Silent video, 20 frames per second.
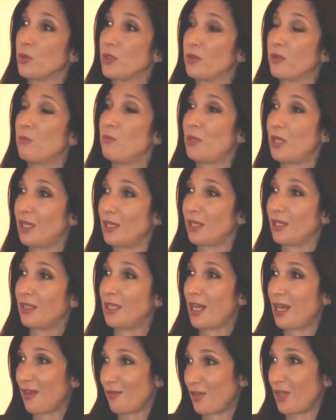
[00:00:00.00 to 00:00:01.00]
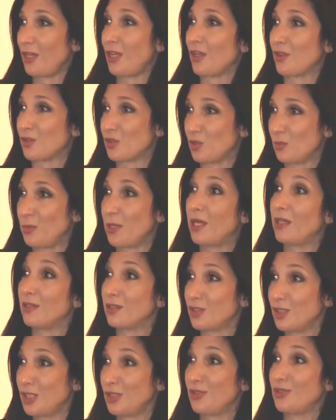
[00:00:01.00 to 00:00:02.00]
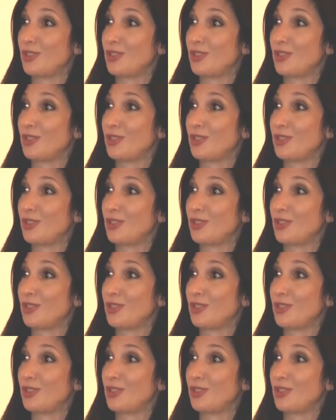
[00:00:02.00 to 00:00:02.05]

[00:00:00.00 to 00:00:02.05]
with a bank and have that extra balance sheet,